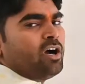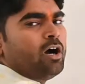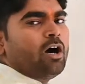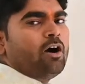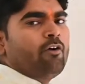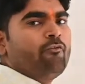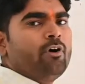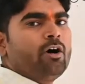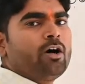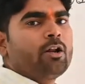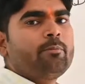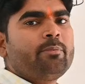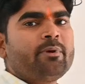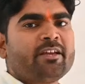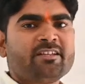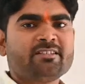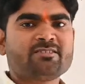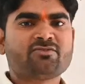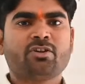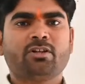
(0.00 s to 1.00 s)
A
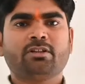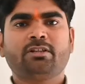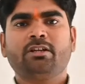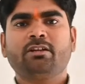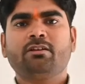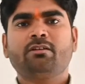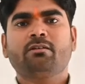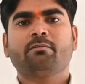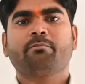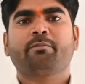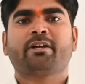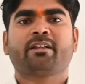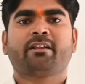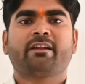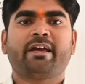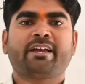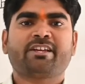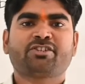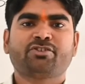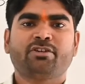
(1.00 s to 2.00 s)
verb is nothing but an
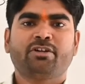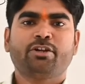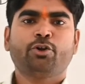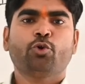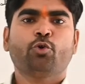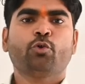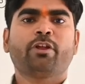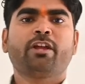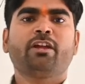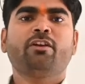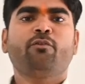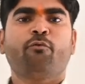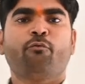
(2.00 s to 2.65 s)
action denoting